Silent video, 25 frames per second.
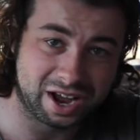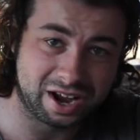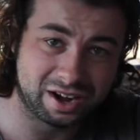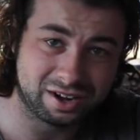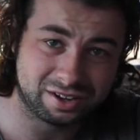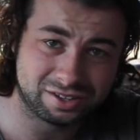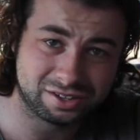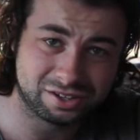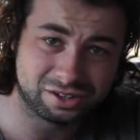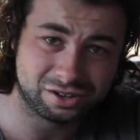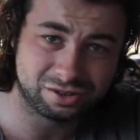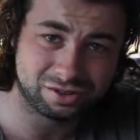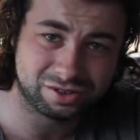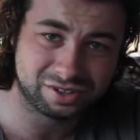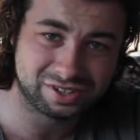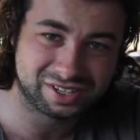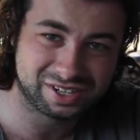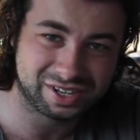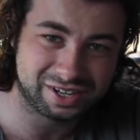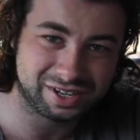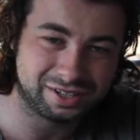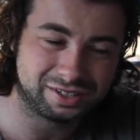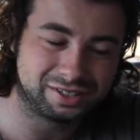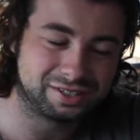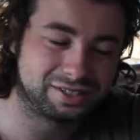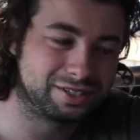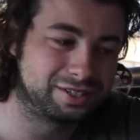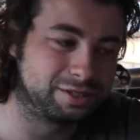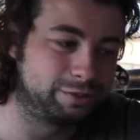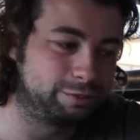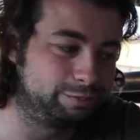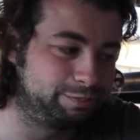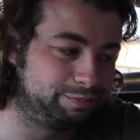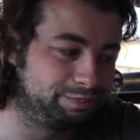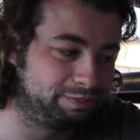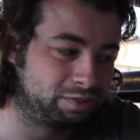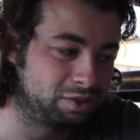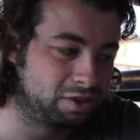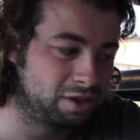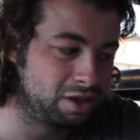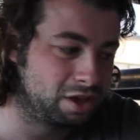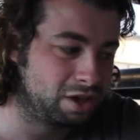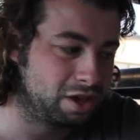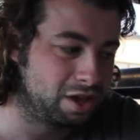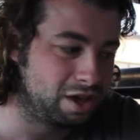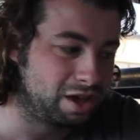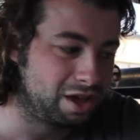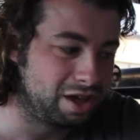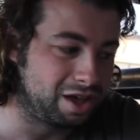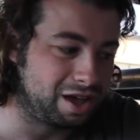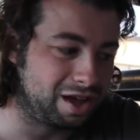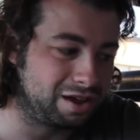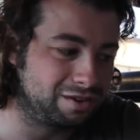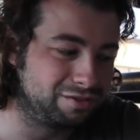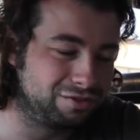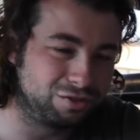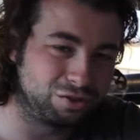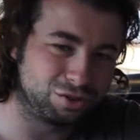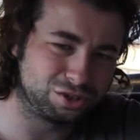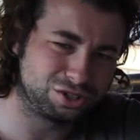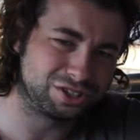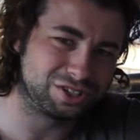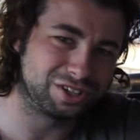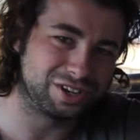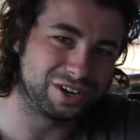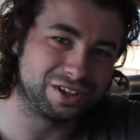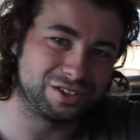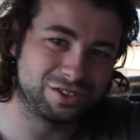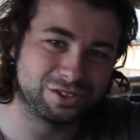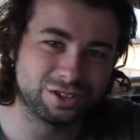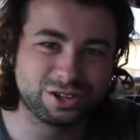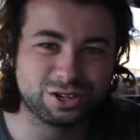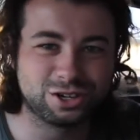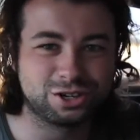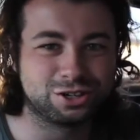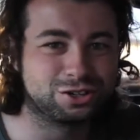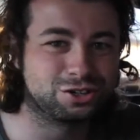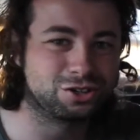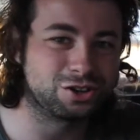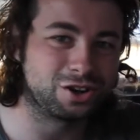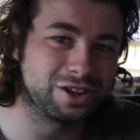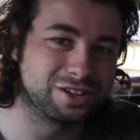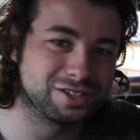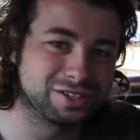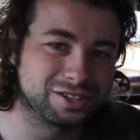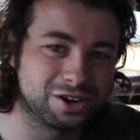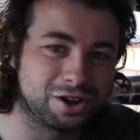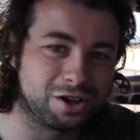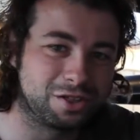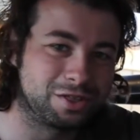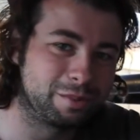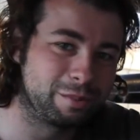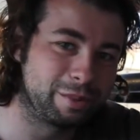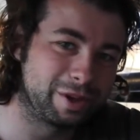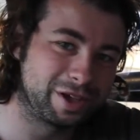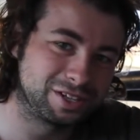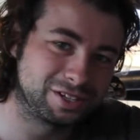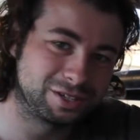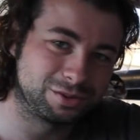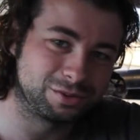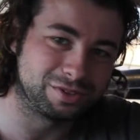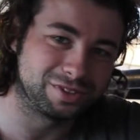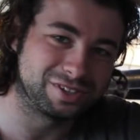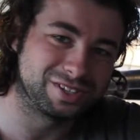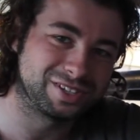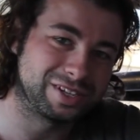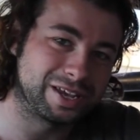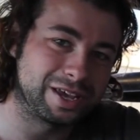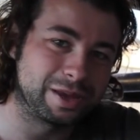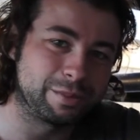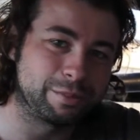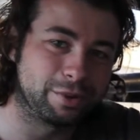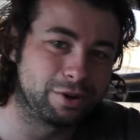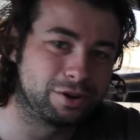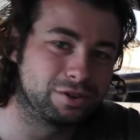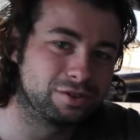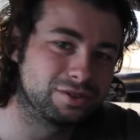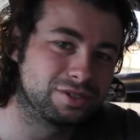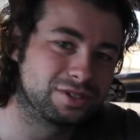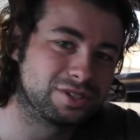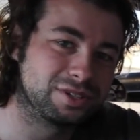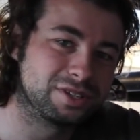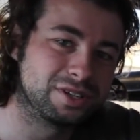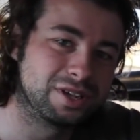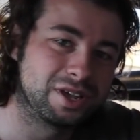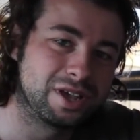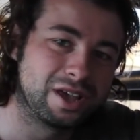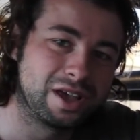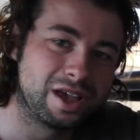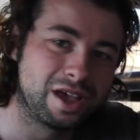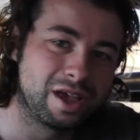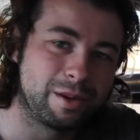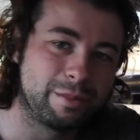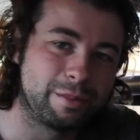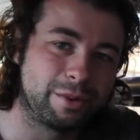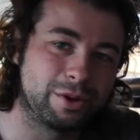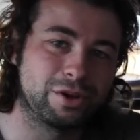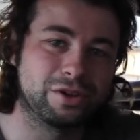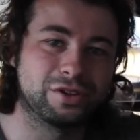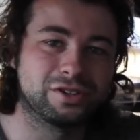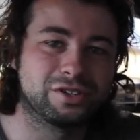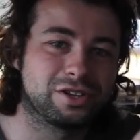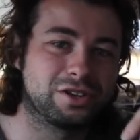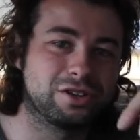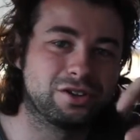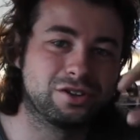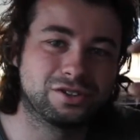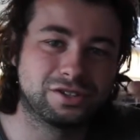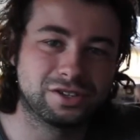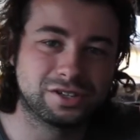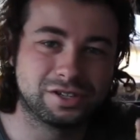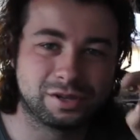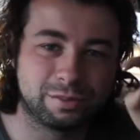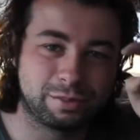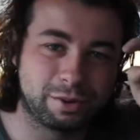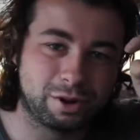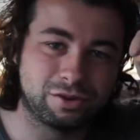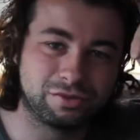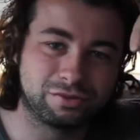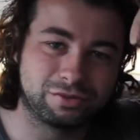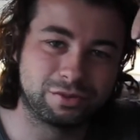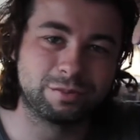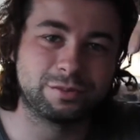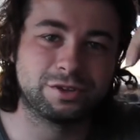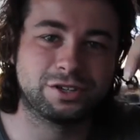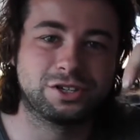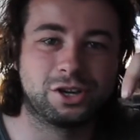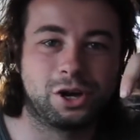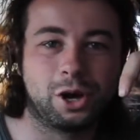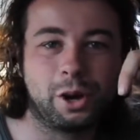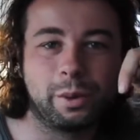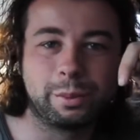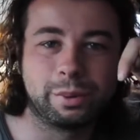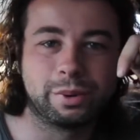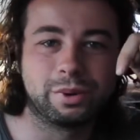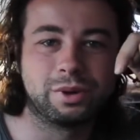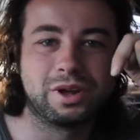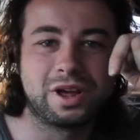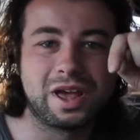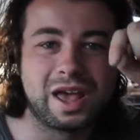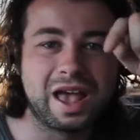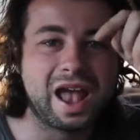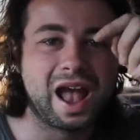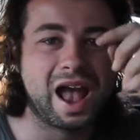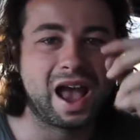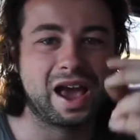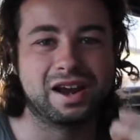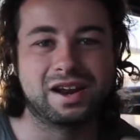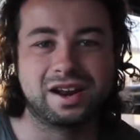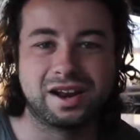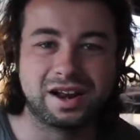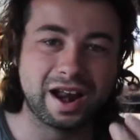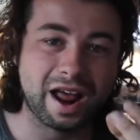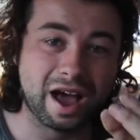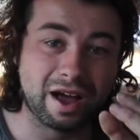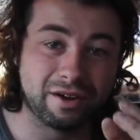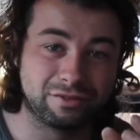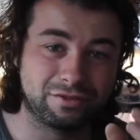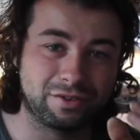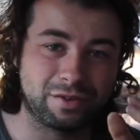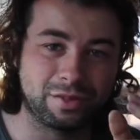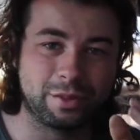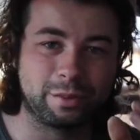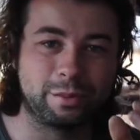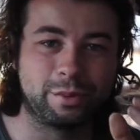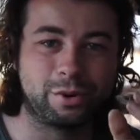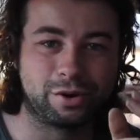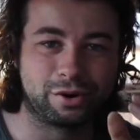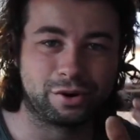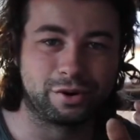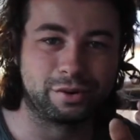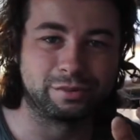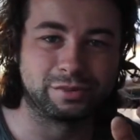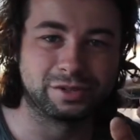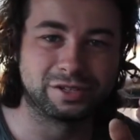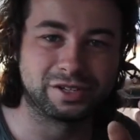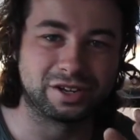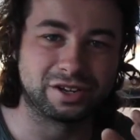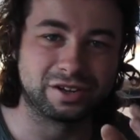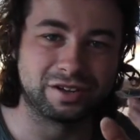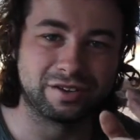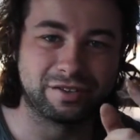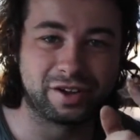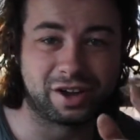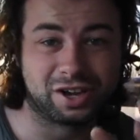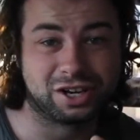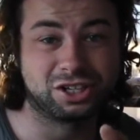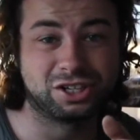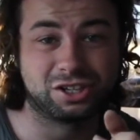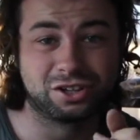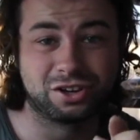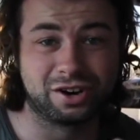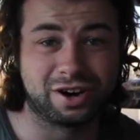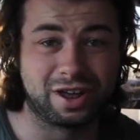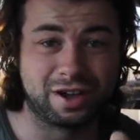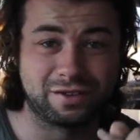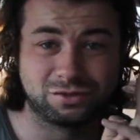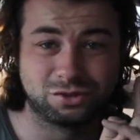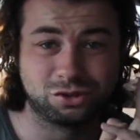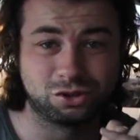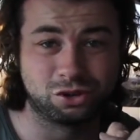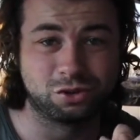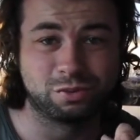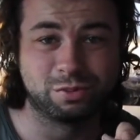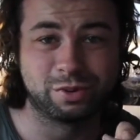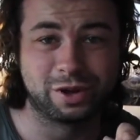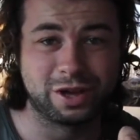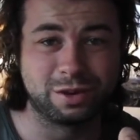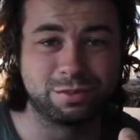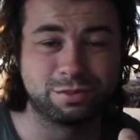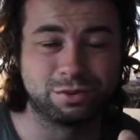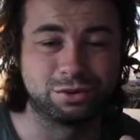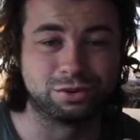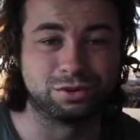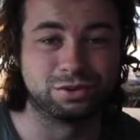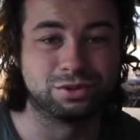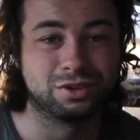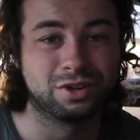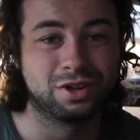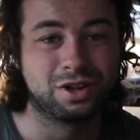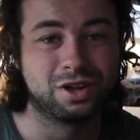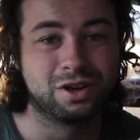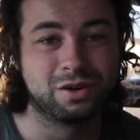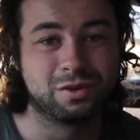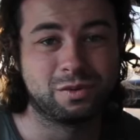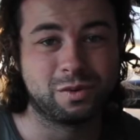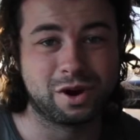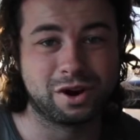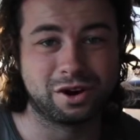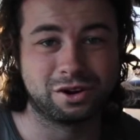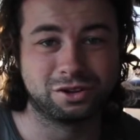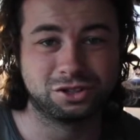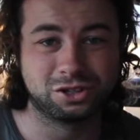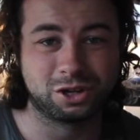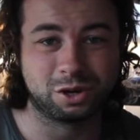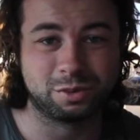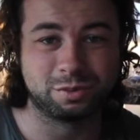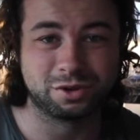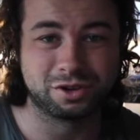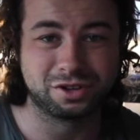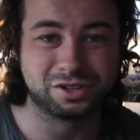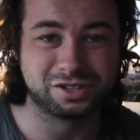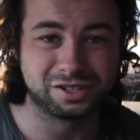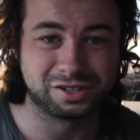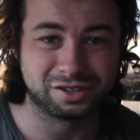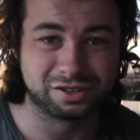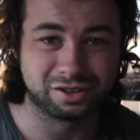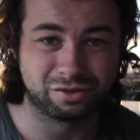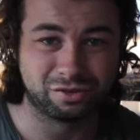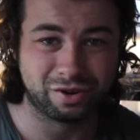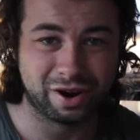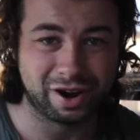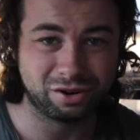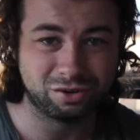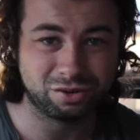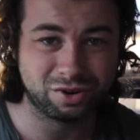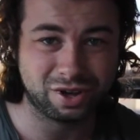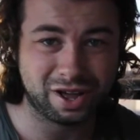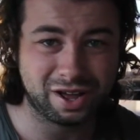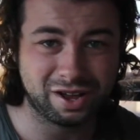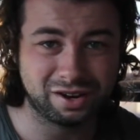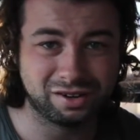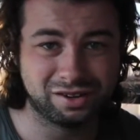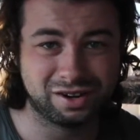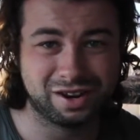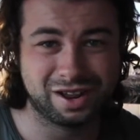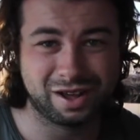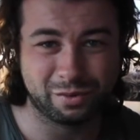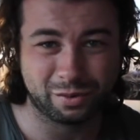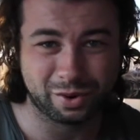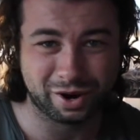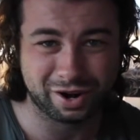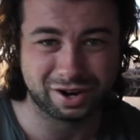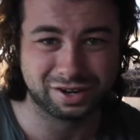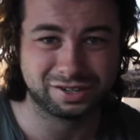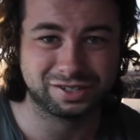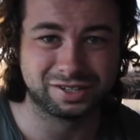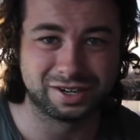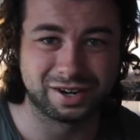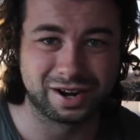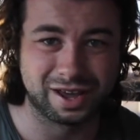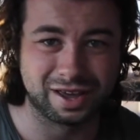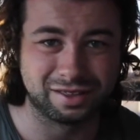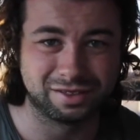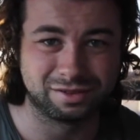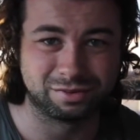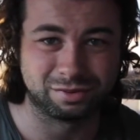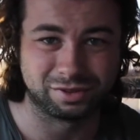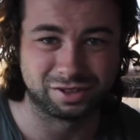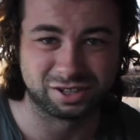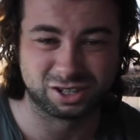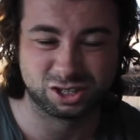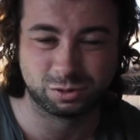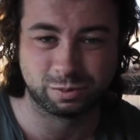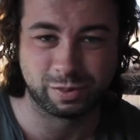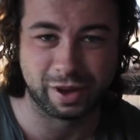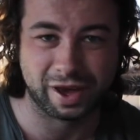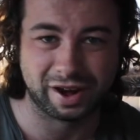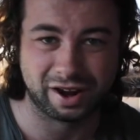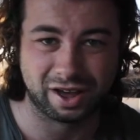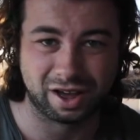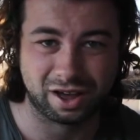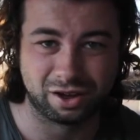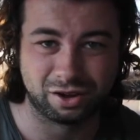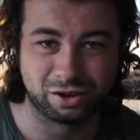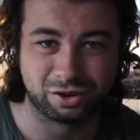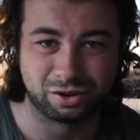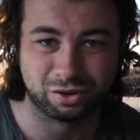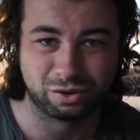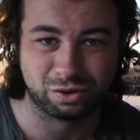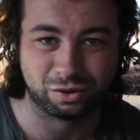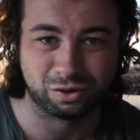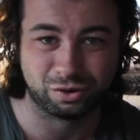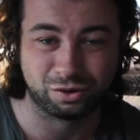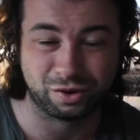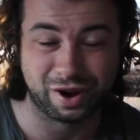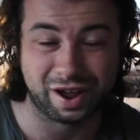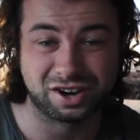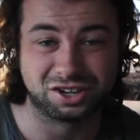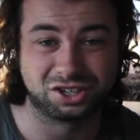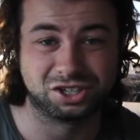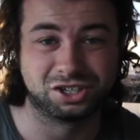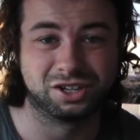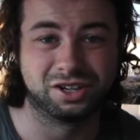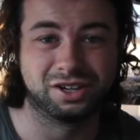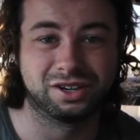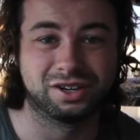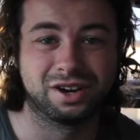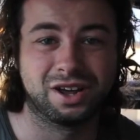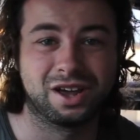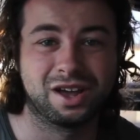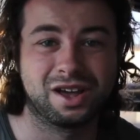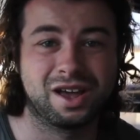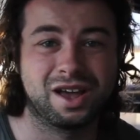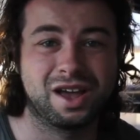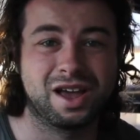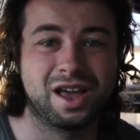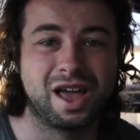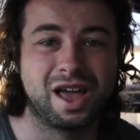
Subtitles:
started to do the seats. Unfortunately the design's not the best with the seat bolts because it uses a bolt from the top and a nut from the bottom, so you've actually got to have two people, one on top using the rattle gun and one underneath with a spanner or a ratchet